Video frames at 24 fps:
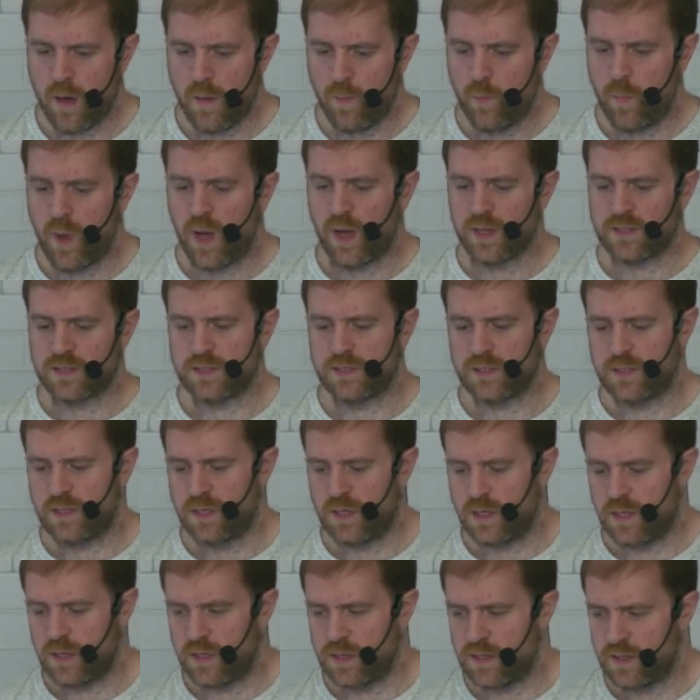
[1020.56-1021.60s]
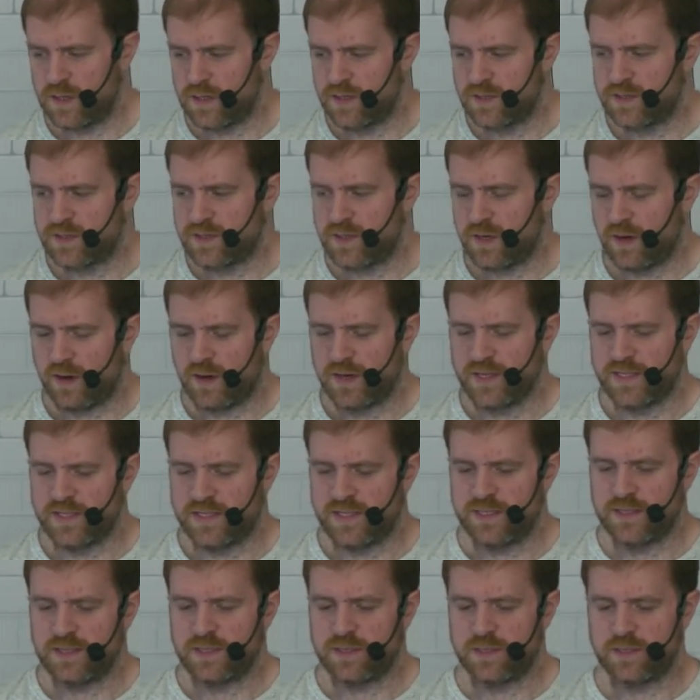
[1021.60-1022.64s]
But I
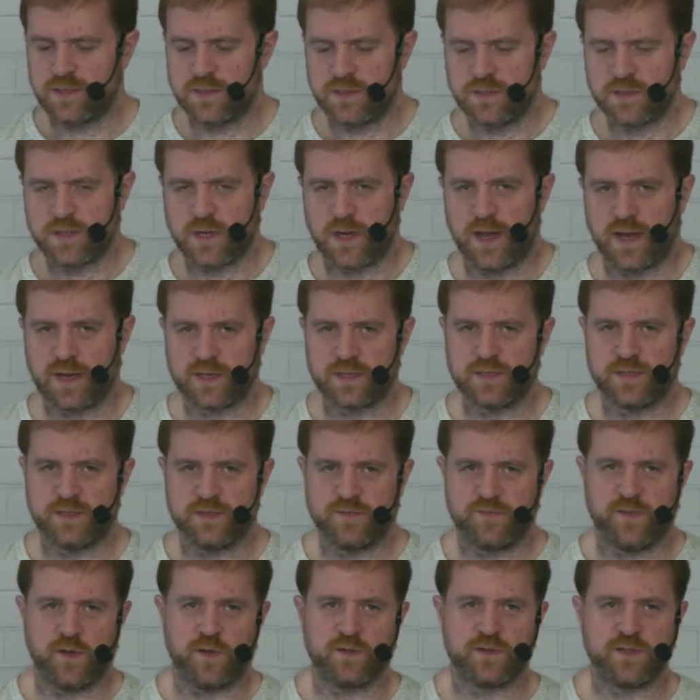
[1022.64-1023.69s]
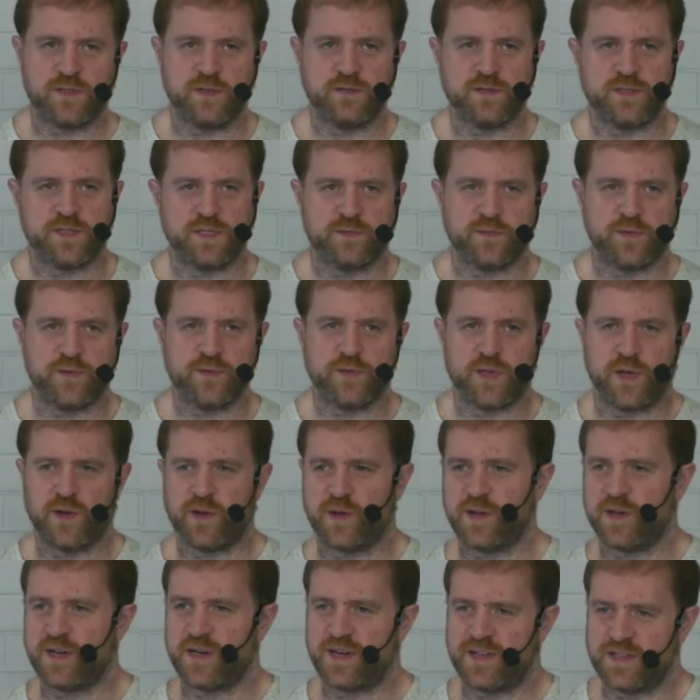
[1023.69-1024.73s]
did connect to Vault using the root
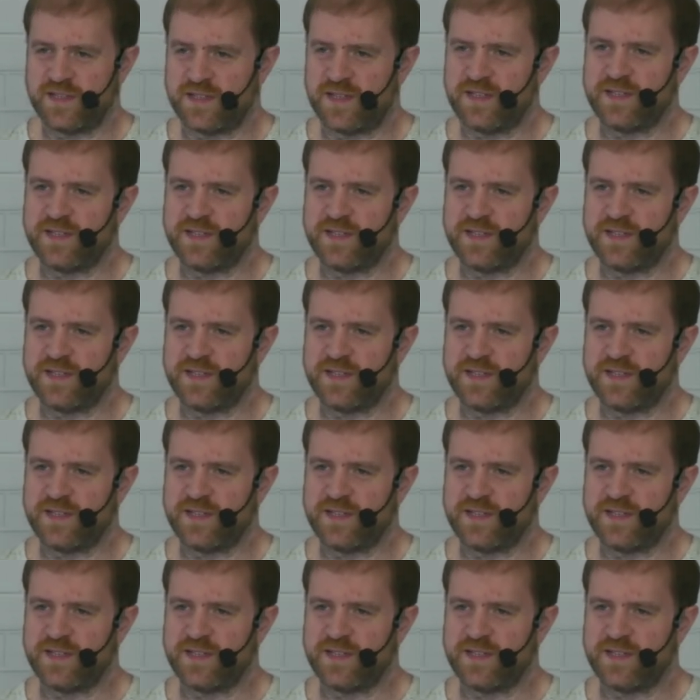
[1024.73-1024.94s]
token, and I said